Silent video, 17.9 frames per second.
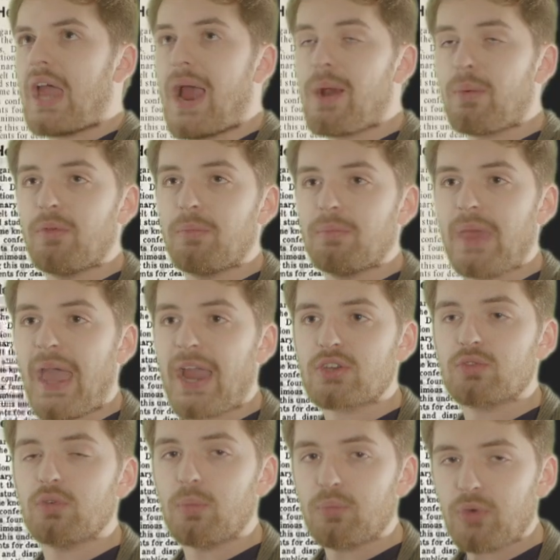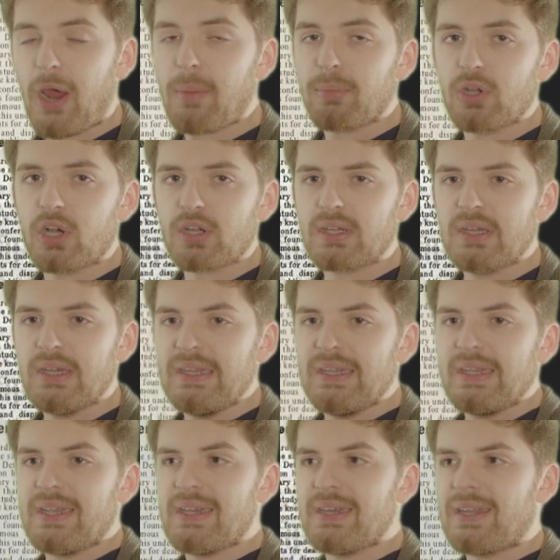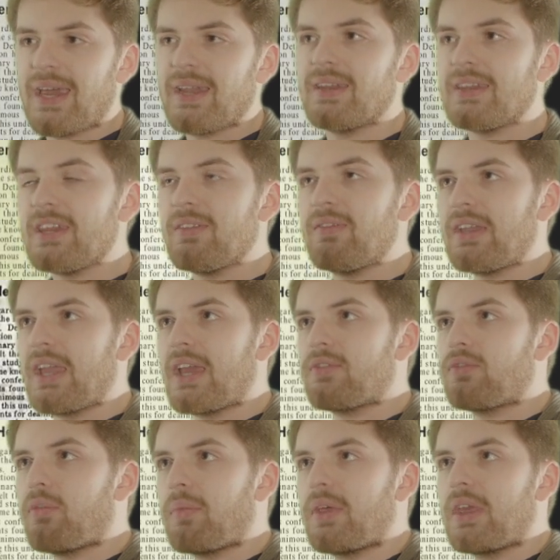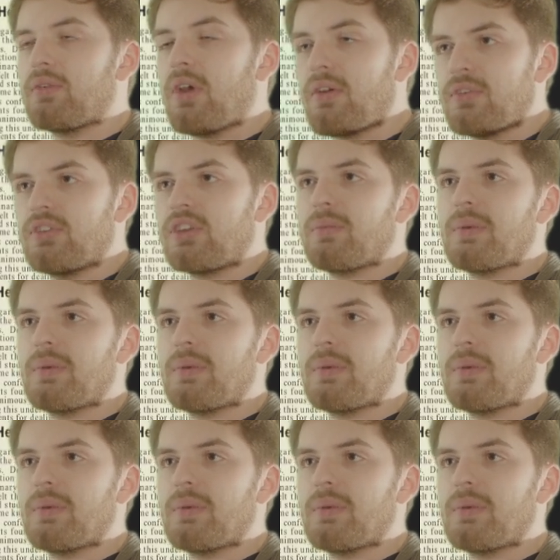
how the actual prop looked, it had to deviate from the reference